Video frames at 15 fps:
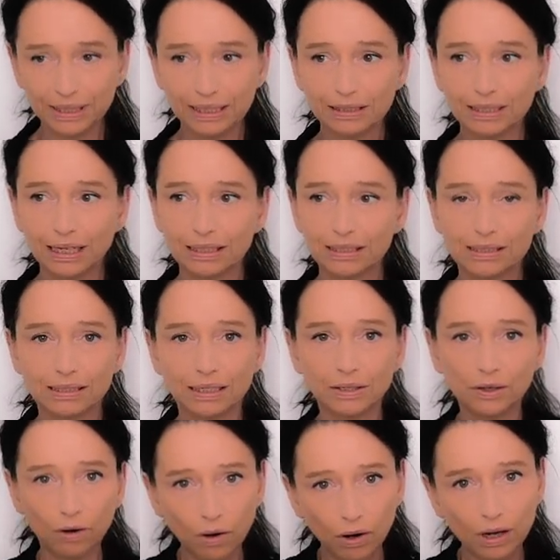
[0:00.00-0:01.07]
and that is that
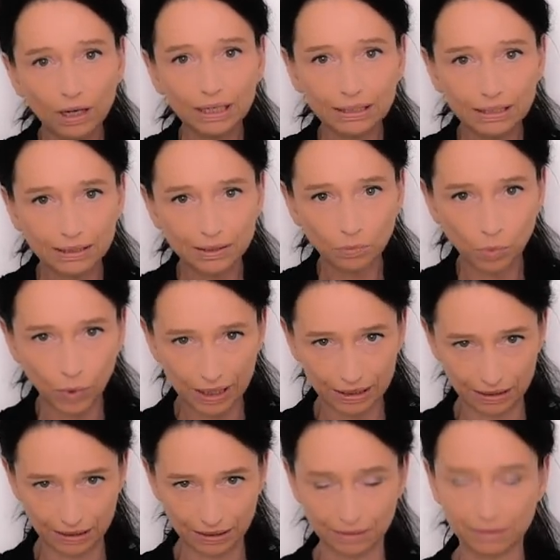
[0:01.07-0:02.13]
all is one.